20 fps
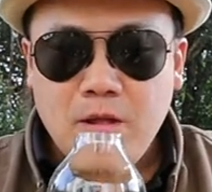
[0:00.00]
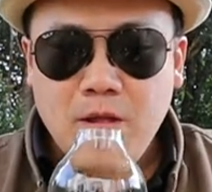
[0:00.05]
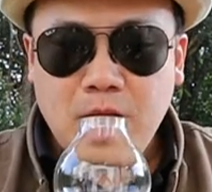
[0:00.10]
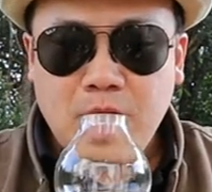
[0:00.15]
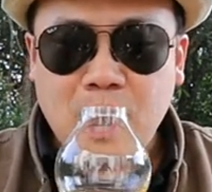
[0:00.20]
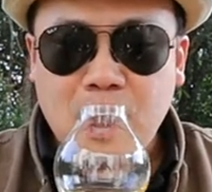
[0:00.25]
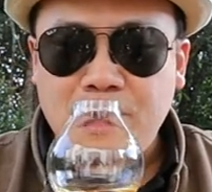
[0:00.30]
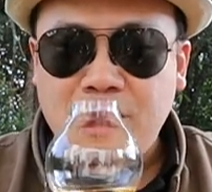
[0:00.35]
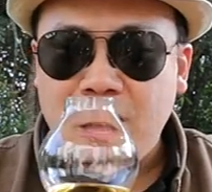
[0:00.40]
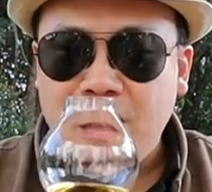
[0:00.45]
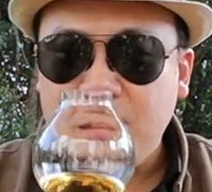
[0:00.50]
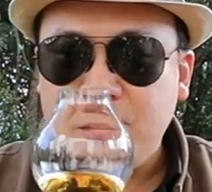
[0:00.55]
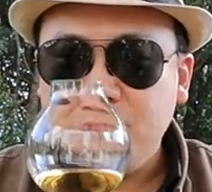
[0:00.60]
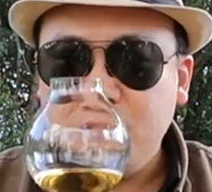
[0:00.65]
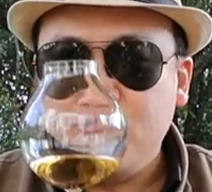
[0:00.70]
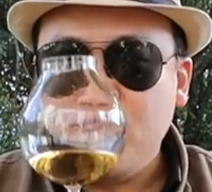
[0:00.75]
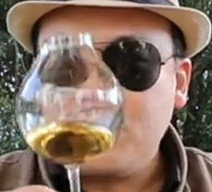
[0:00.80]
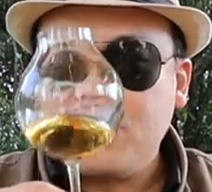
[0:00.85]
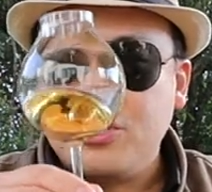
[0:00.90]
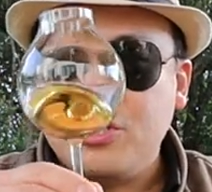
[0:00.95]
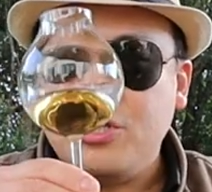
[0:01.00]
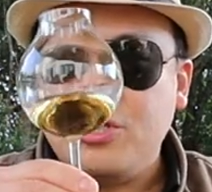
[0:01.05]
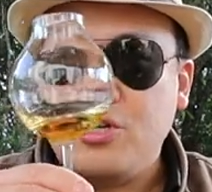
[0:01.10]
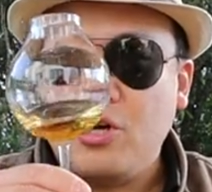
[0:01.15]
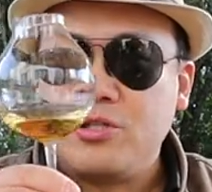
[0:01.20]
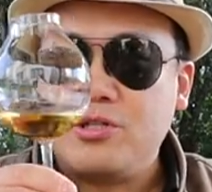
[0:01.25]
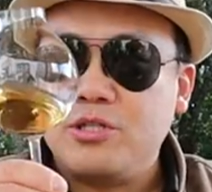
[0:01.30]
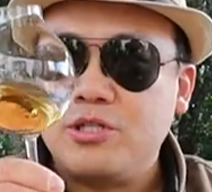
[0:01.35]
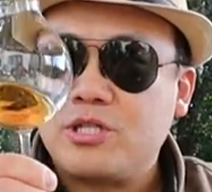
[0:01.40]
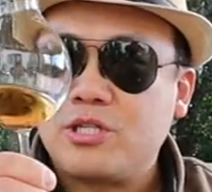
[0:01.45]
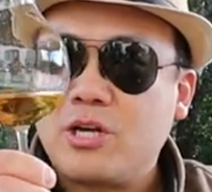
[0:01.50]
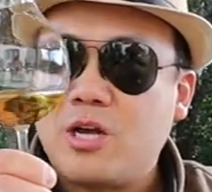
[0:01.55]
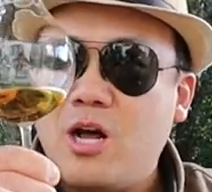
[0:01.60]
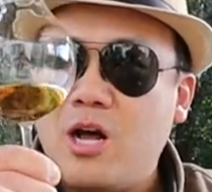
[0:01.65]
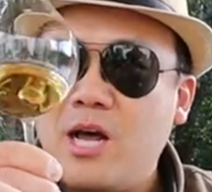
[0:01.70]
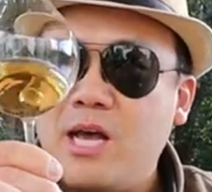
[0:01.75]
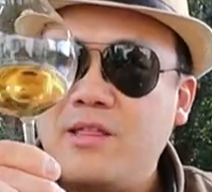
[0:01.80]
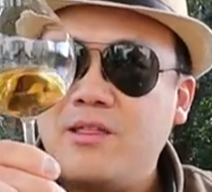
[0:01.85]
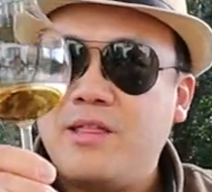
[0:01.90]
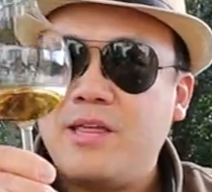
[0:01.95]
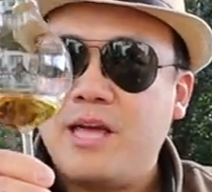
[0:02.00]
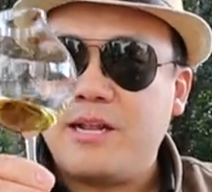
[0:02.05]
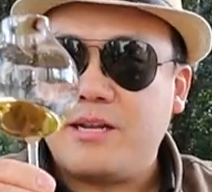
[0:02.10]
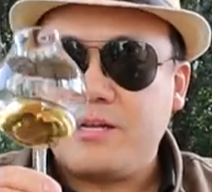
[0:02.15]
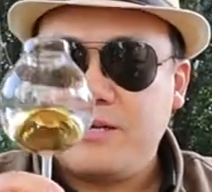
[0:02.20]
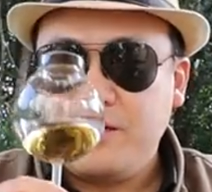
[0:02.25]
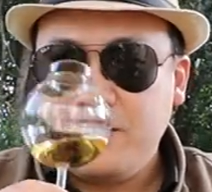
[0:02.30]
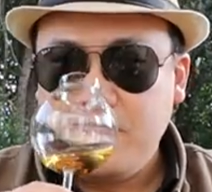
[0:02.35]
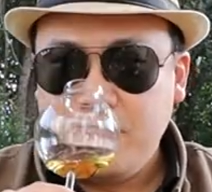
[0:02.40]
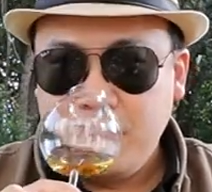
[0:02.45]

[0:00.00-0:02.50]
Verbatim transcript: you know the Johnson Johnson's kind that